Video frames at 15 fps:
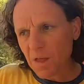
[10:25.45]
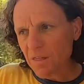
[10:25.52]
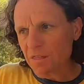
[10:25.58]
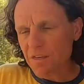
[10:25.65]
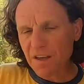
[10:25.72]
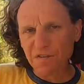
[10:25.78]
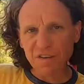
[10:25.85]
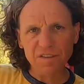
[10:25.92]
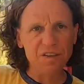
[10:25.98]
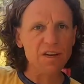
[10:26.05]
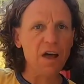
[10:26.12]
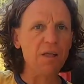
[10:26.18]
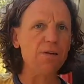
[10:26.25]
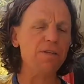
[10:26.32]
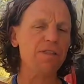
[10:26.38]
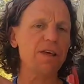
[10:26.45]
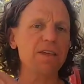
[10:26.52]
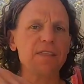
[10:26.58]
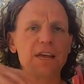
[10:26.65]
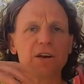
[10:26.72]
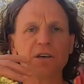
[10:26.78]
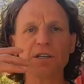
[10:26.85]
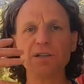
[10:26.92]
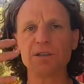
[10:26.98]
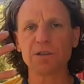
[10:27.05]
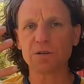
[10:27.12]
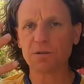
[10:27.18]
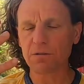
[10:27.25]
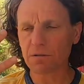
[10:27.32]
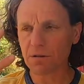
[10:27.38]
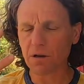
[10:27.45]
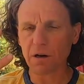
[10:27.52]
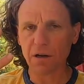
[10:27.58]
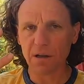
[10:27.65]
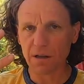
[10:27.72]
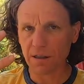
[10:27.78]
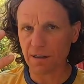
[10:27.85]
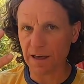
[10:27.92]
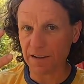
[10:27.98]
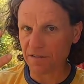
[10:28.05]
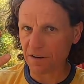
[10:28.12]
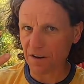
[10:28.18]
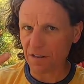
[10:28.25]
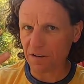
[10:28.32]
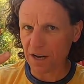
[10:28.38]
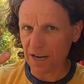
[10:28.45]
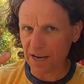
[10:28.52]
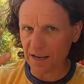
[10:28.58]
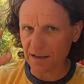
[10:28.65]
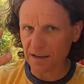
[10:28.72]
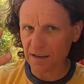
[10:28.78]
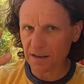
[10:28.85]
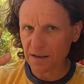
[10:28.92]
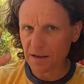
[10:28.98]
This is another thing they could do. Look, that's another hand.